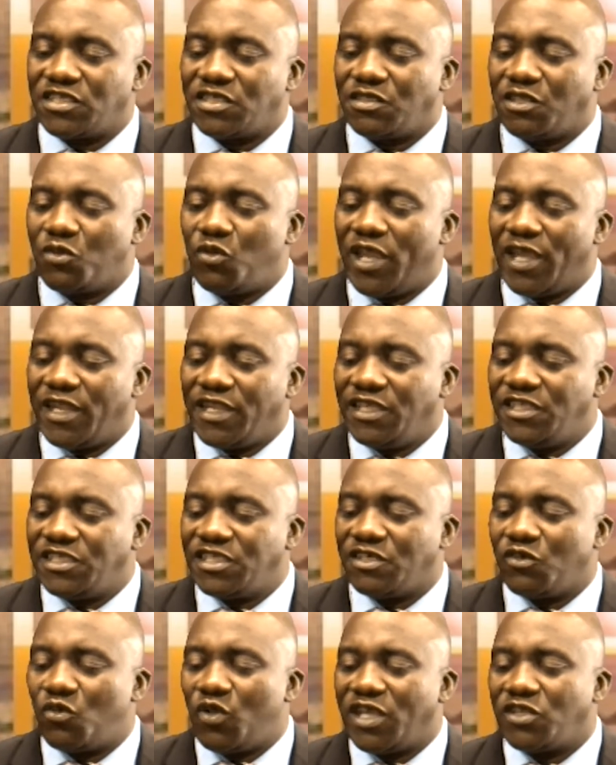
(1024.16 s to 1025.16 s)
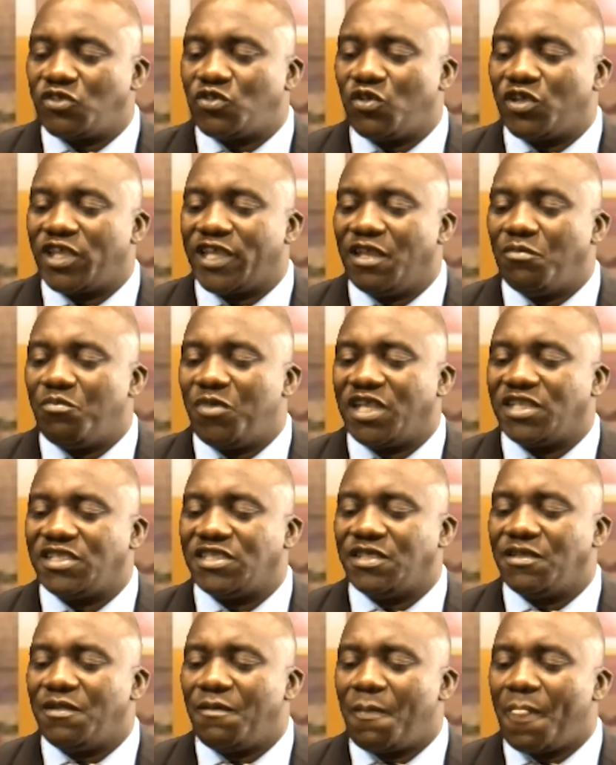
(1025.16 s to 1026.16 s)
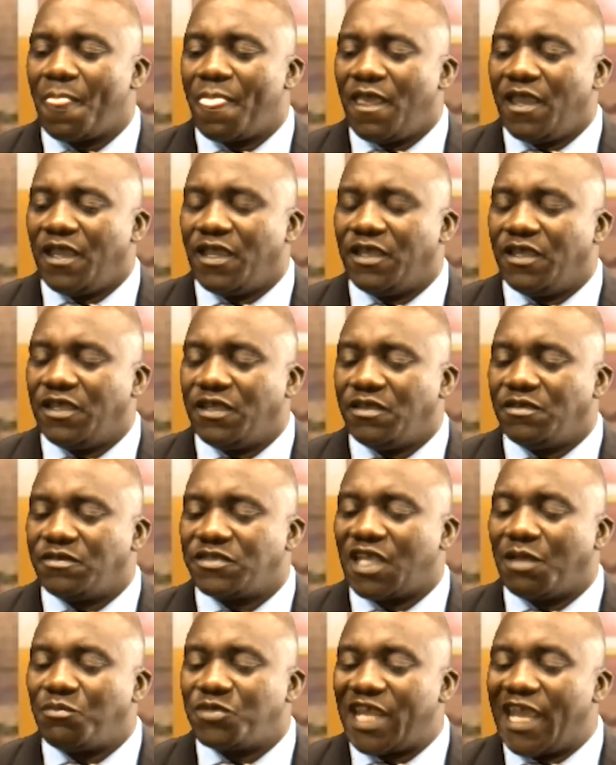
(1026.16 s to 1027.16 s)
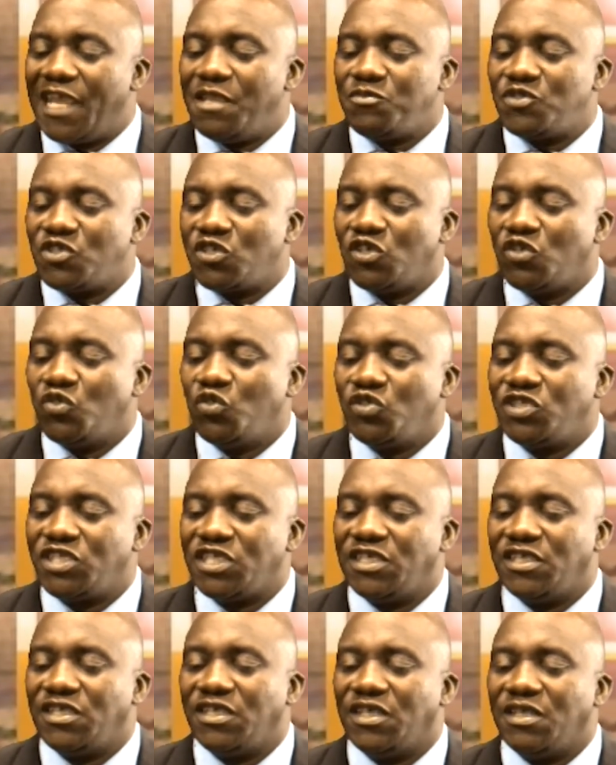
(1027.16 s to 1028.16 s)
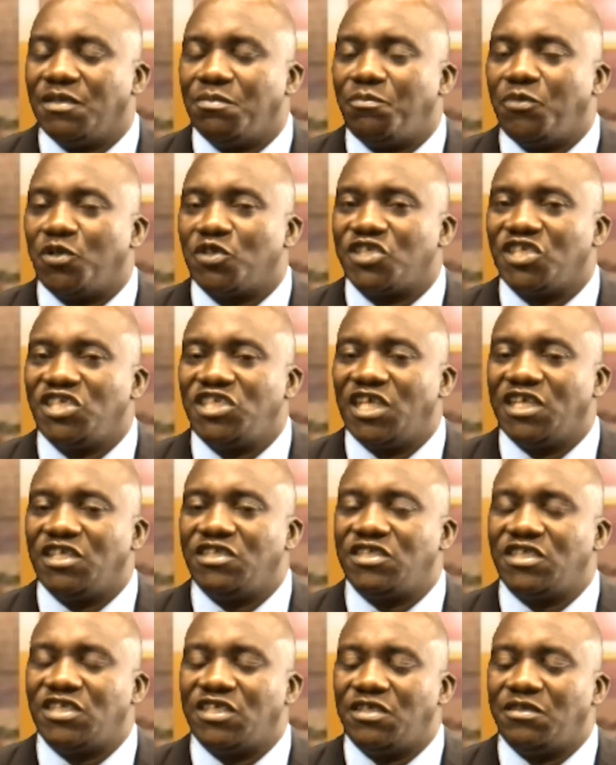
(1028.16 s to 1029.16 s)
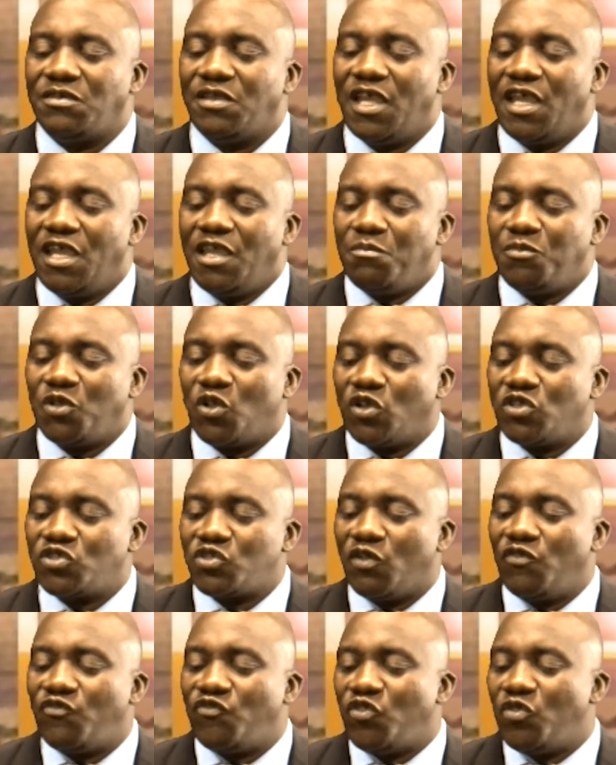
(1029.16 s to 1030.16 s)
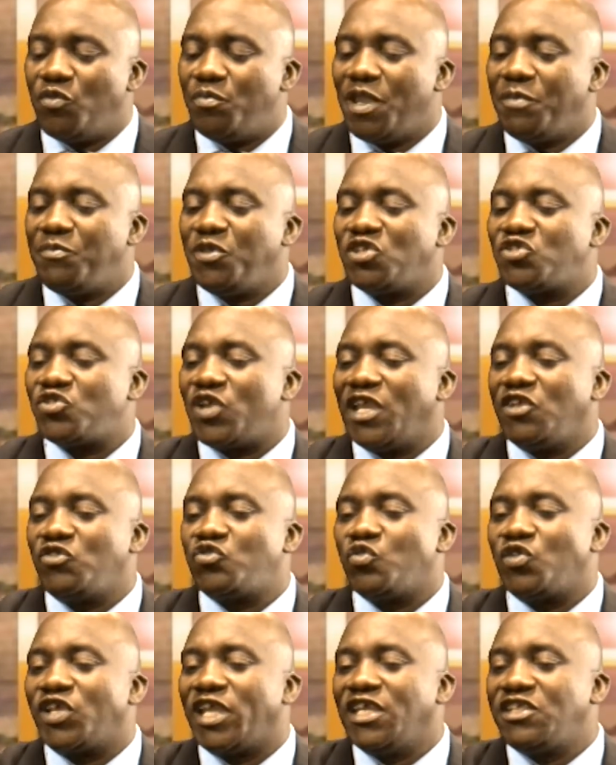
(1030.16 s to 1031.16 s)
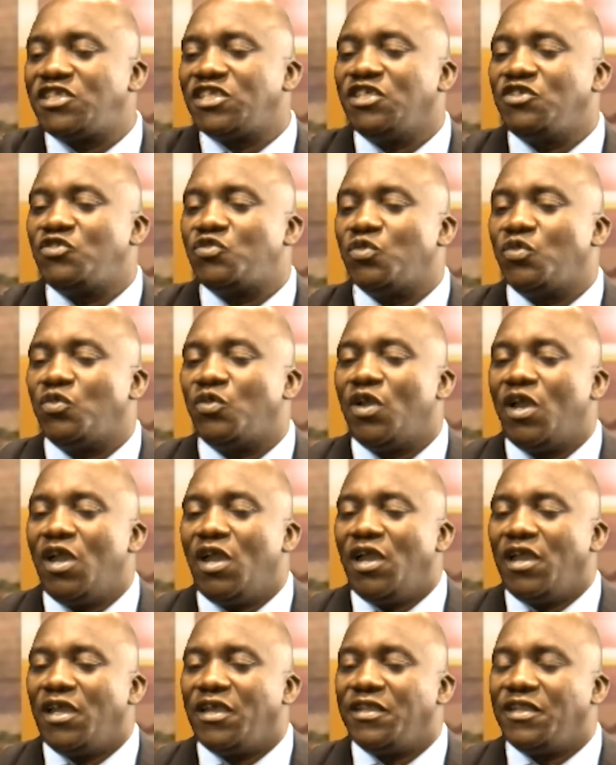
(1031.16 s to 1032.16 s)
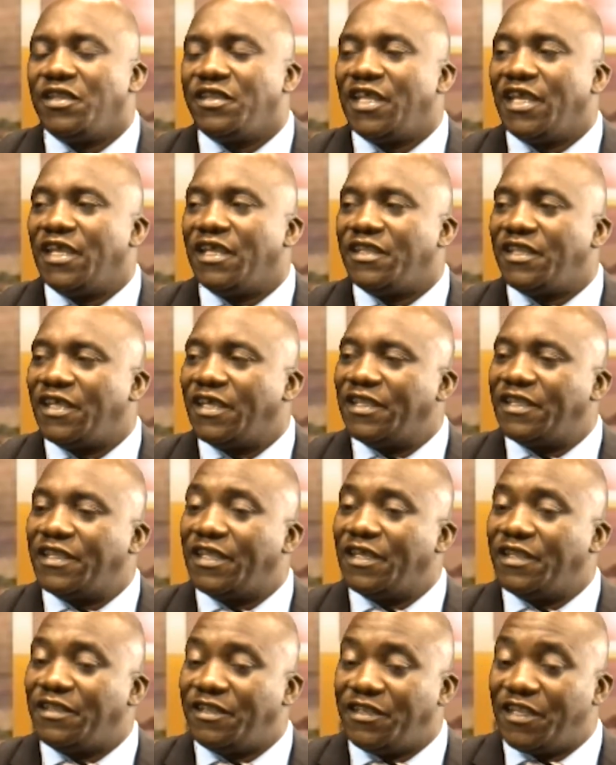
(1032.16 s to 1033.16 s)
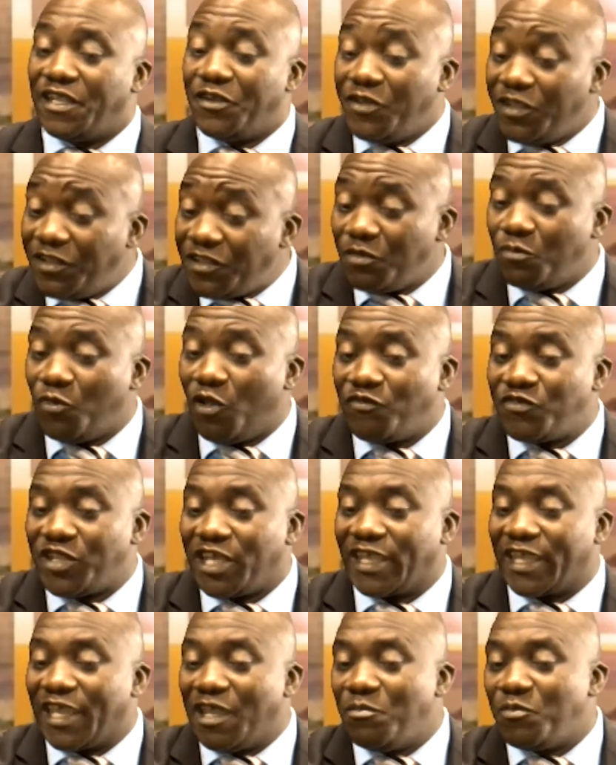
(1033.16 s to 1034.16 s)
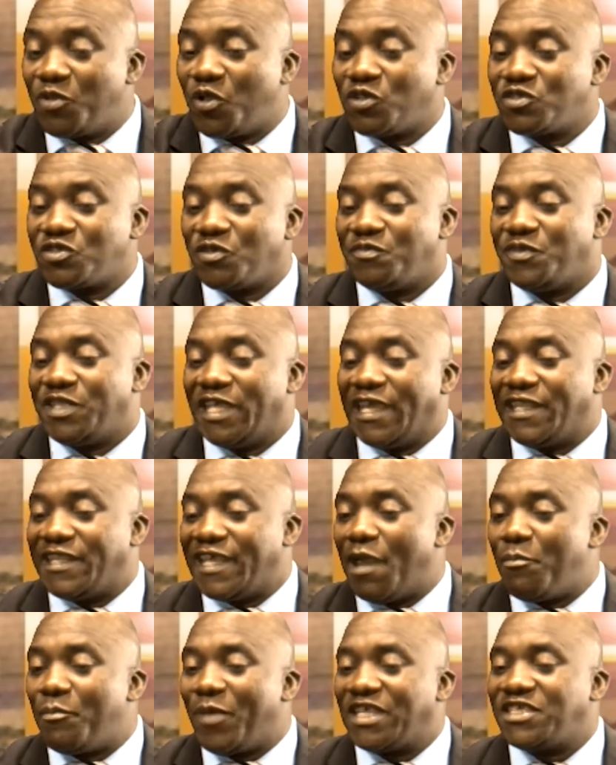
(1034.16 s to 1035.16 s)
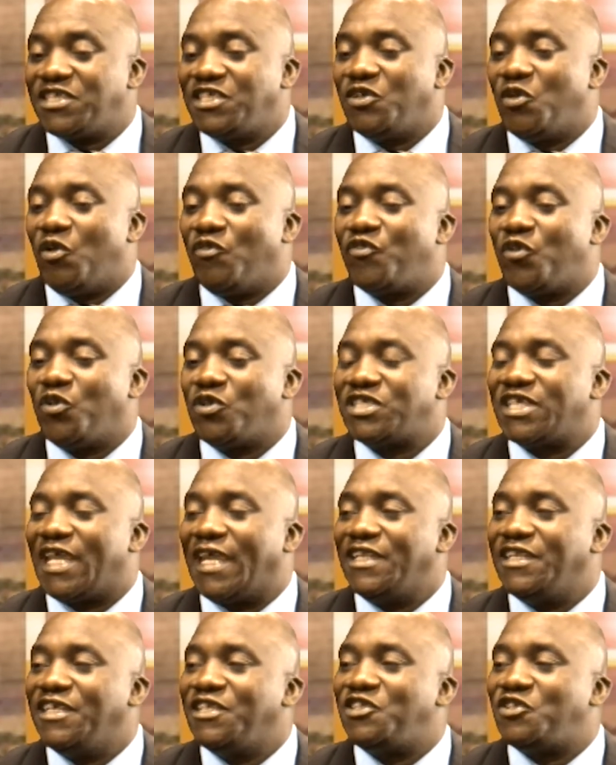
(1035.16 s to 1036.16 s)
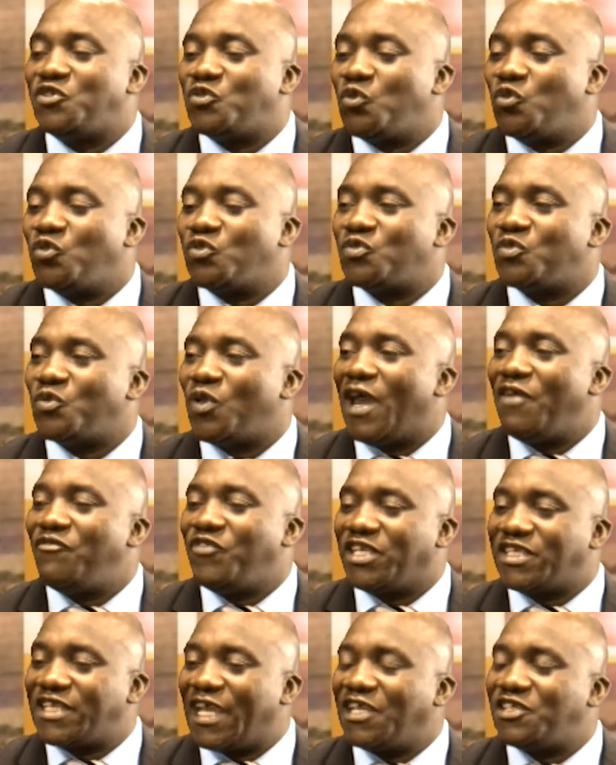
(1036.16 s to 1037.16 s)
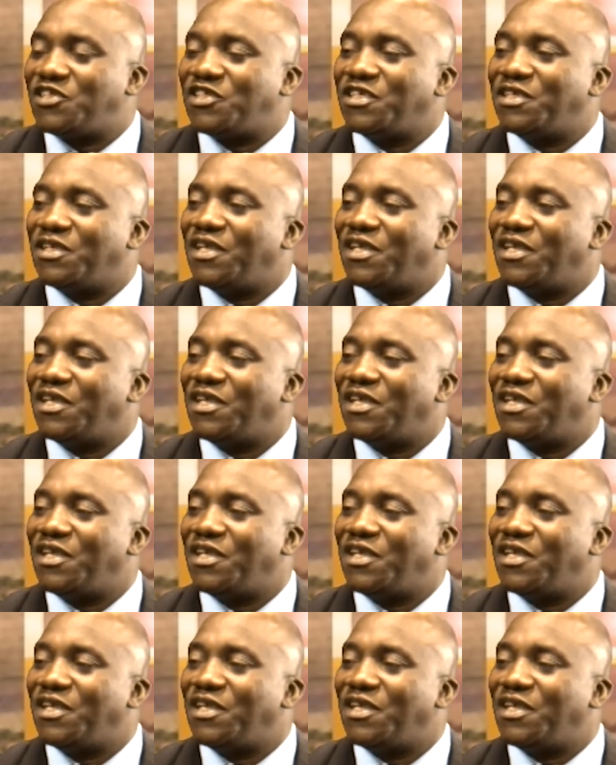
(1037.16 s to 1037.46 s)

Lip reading: they were leading quite okay, but sometimes losing positions because of maybe trying to get into the rhythm of the game because of their passing. Of course, I need to have a touch.